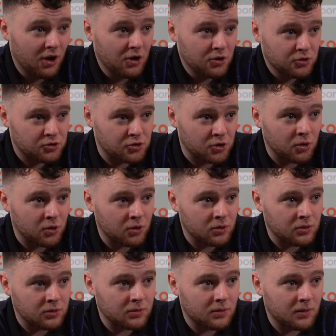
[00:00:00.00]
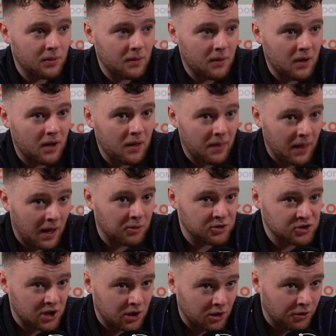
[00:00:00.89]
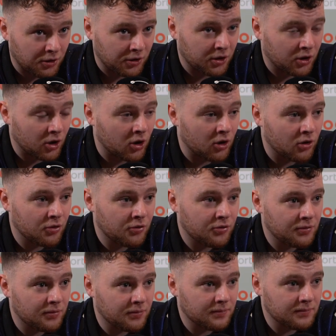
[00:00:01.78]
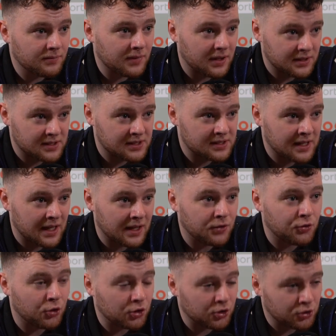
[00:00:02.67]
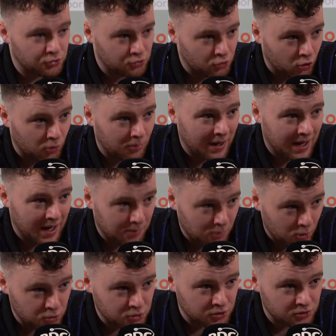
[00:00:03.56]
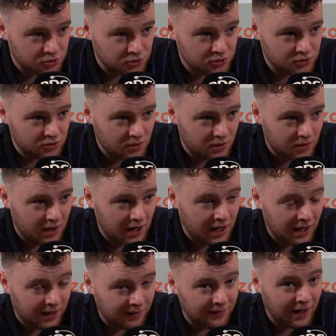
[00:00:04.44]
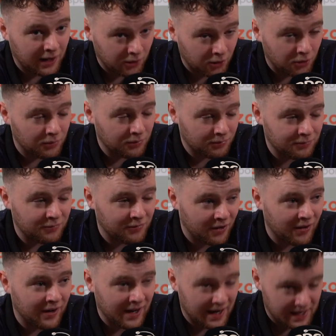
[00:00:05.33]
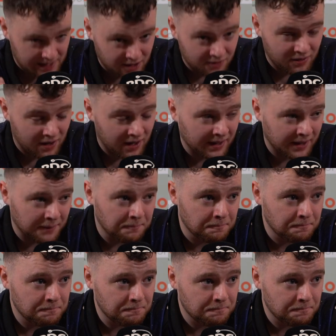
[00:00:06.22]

So that was a learning curve, as I said, to control my emotions, and I learned very highly of that game.